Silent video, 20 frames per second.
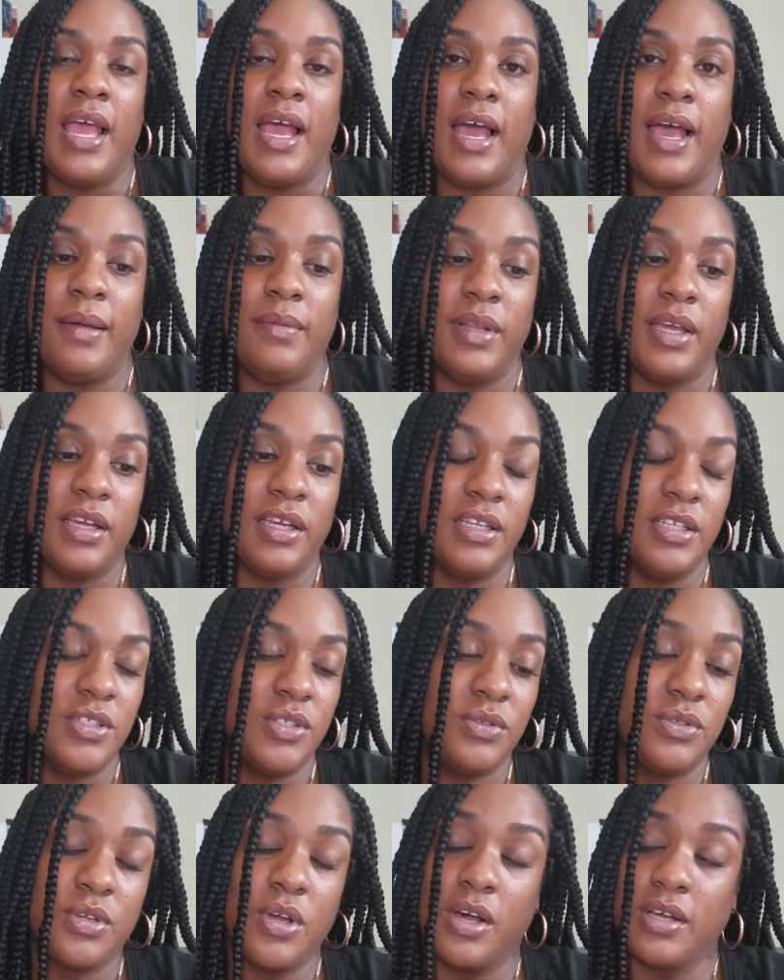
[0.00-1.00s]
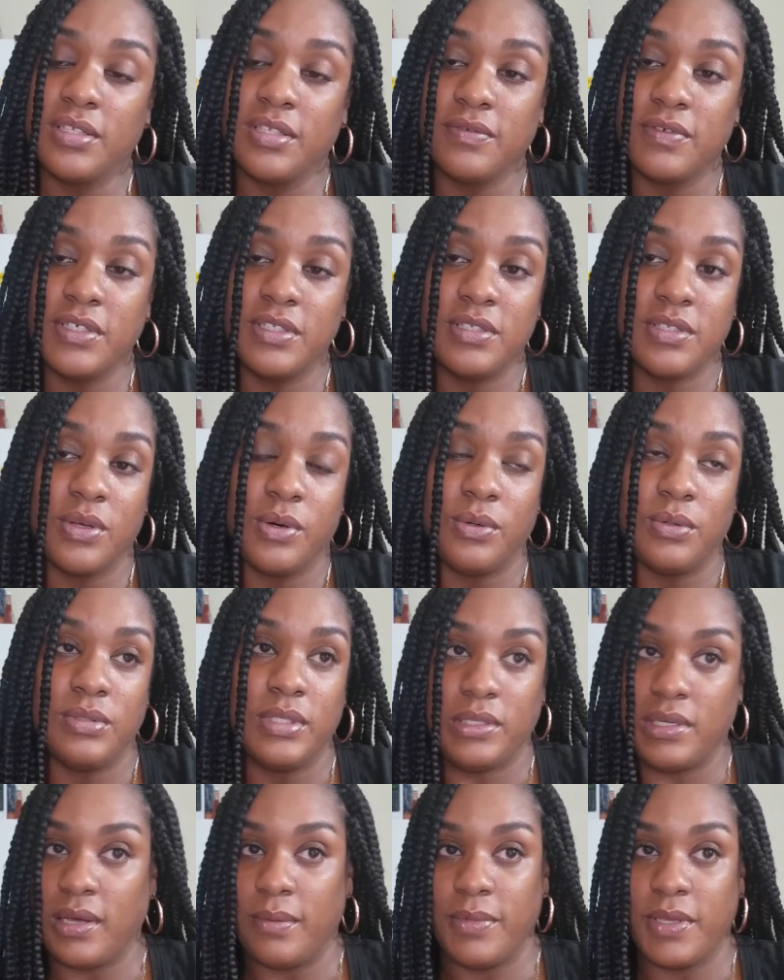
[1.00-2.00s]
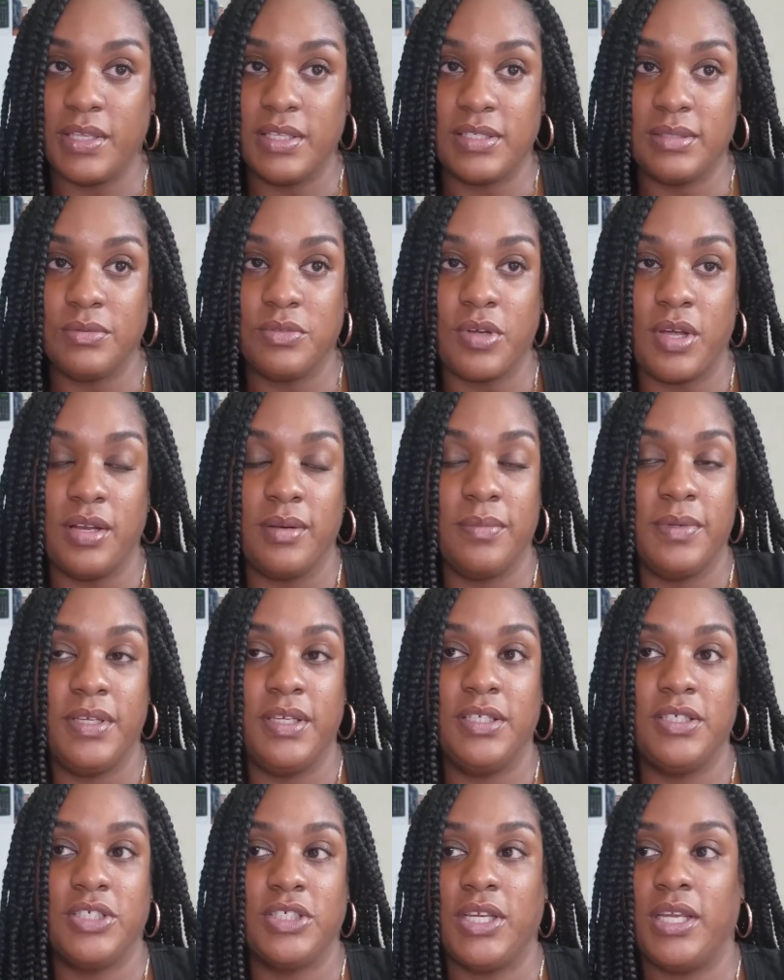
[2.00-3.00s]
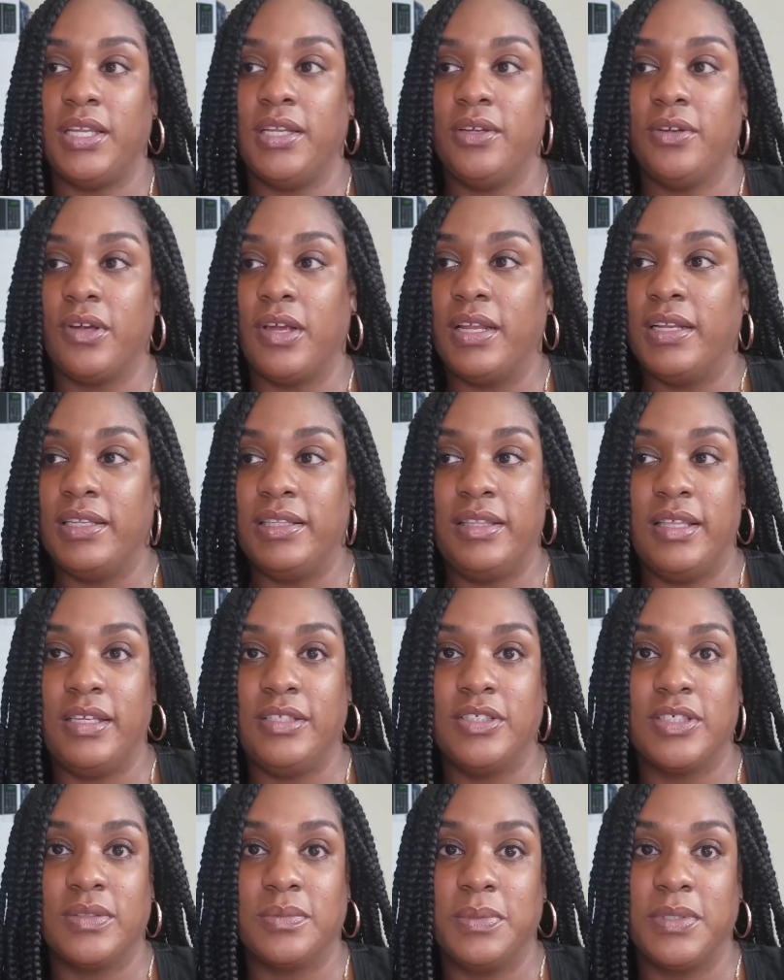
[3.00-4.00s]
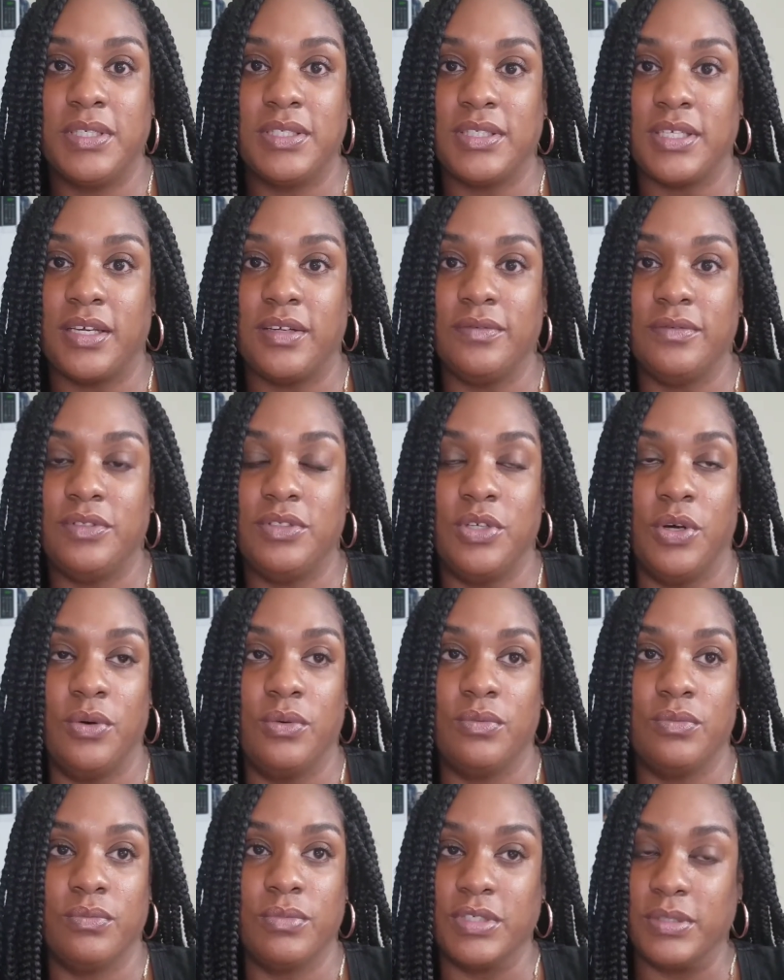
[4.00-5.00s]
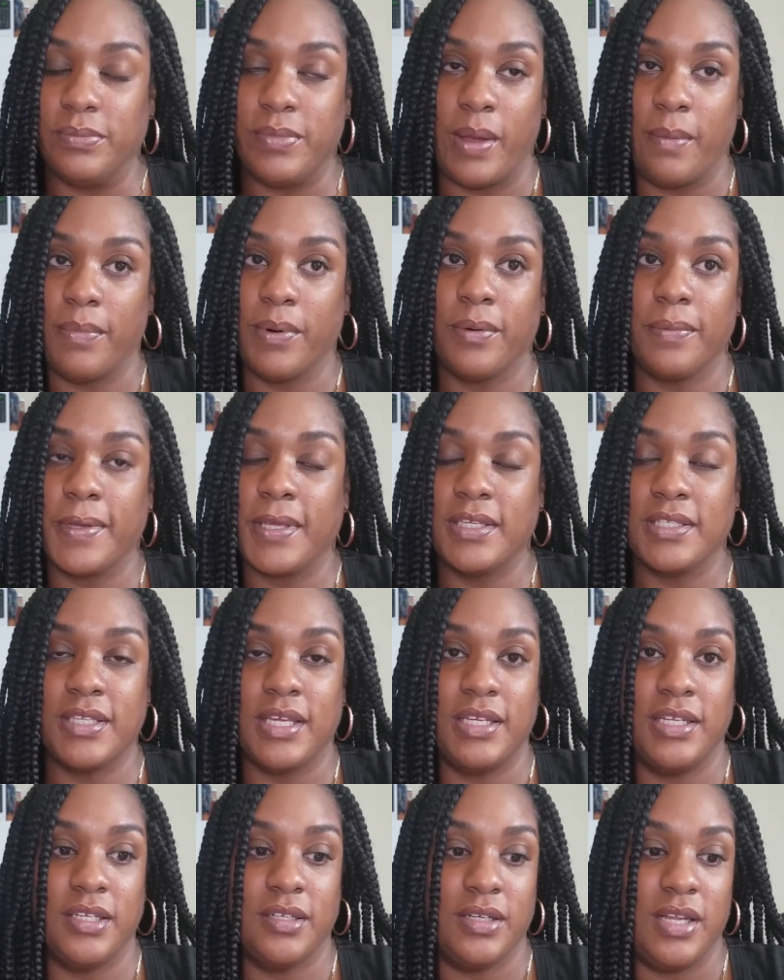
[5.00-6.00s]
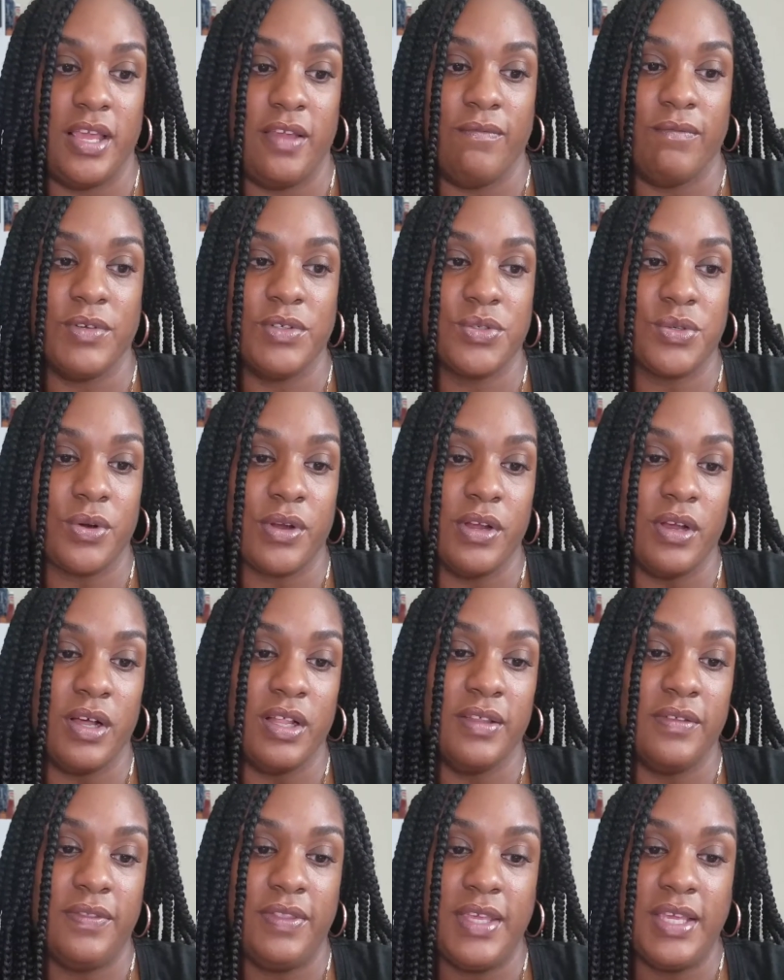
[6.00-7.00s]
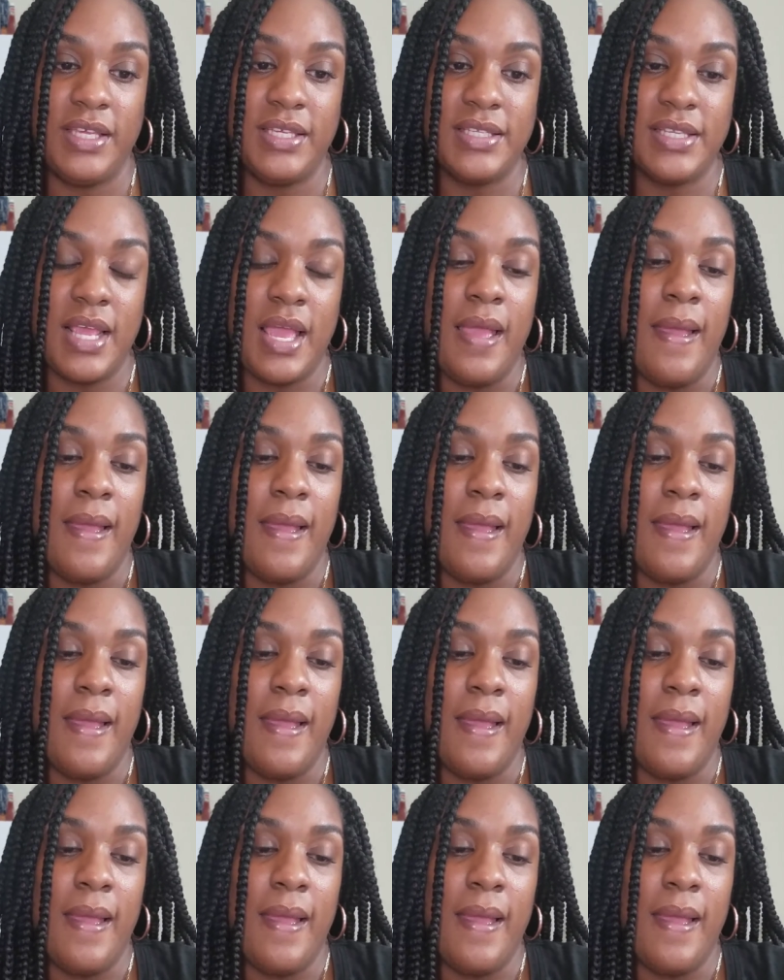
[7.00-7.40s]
I'm not going to do cost of goods sold, not because I'm trying to be shady or anything, just because I don't remember because I didn't inventory all of these.